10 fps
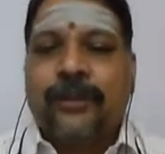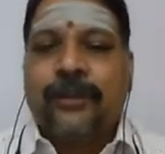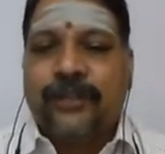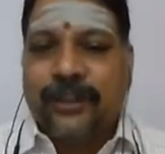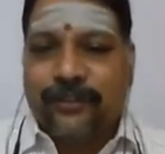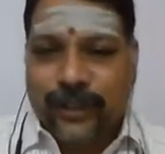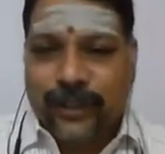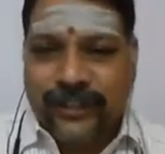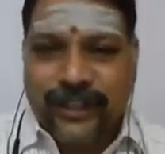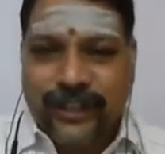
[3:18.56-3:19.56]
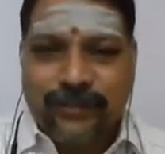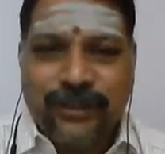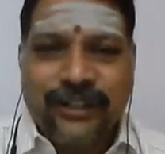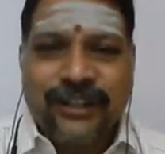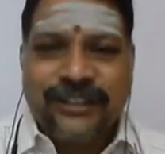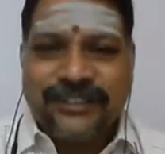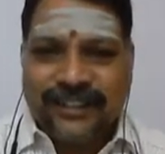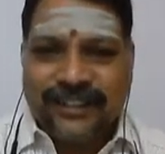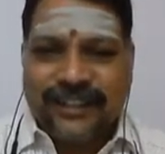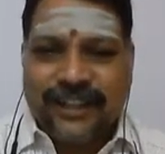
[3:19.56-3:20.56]
The following table is
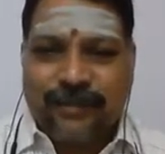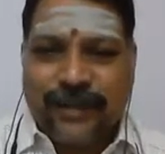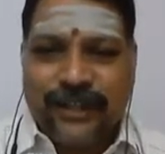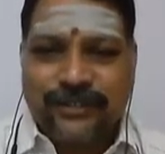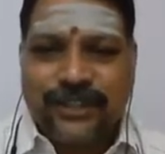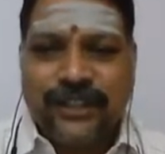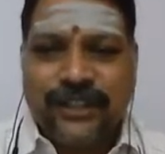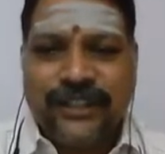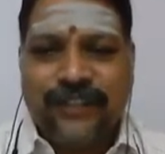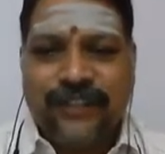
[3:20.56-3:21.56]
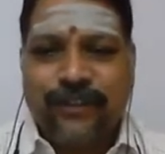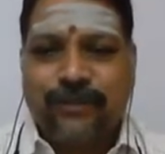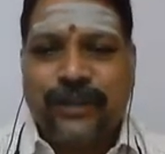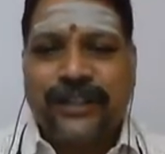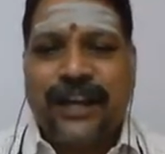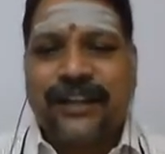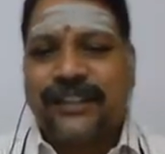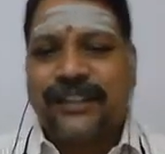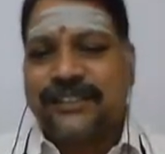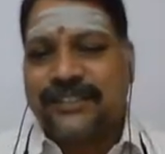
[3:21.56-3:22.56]
a comparative study given by the
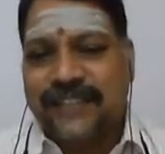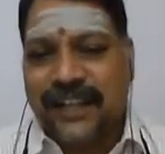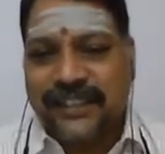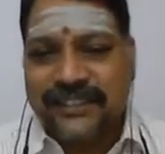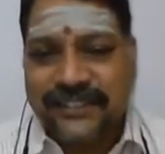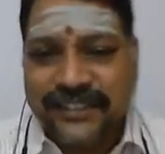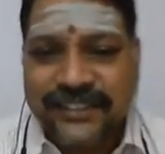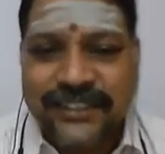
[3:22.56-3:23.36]
Agriculture Statistics